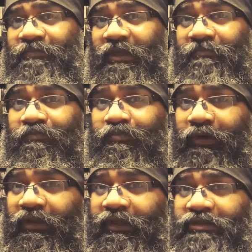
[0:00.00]
being
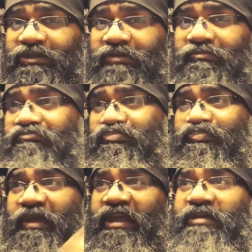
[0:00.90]
brilliant and
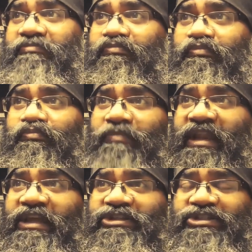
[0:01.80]
being a
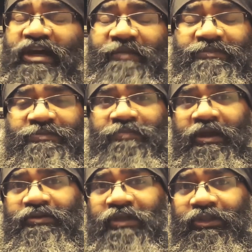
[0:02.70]
million times
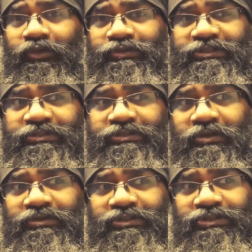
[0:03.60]
better than those
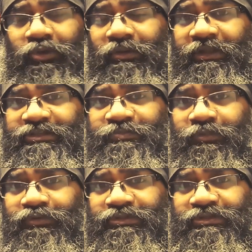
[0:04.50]
soulless
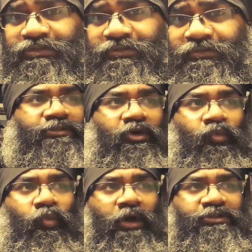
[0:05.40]
books? So
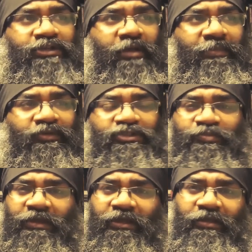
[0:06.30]
what
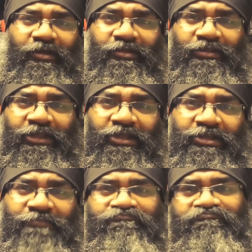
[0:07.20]
amused me in
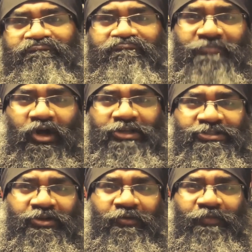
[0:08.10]
the
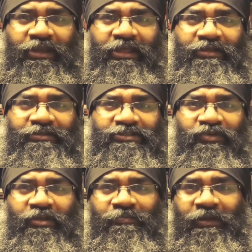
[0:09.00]
Oscar-winning
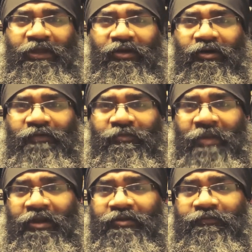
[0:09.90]
screenplay of
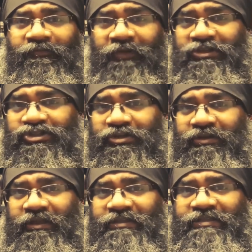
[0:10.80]
American
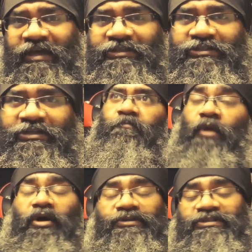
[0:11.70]
fiction is that
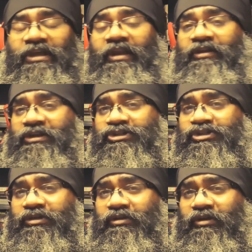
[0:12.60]
Monk's
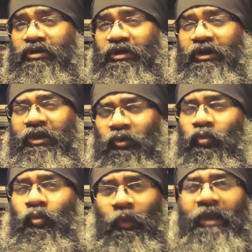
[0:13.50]
irritation
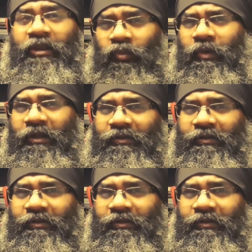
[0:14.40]
grew very well.